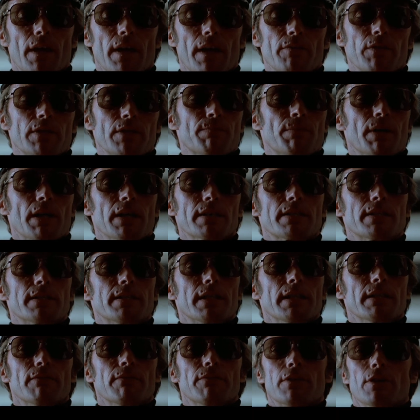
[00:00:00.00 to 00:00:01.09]
I have this box of
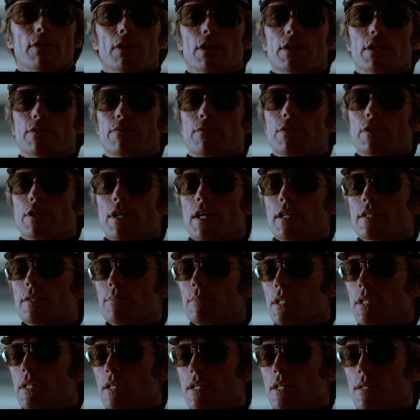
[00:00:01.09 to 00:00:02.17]
dental floss for Doctor
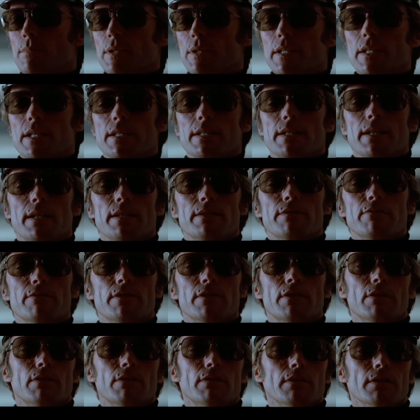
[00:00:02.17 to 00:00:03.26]
Millar, but he doesn't answer
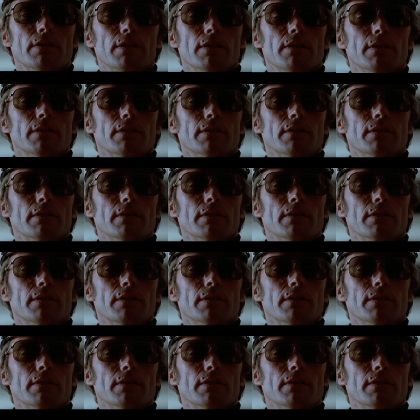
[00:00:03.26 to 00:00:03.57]
his door.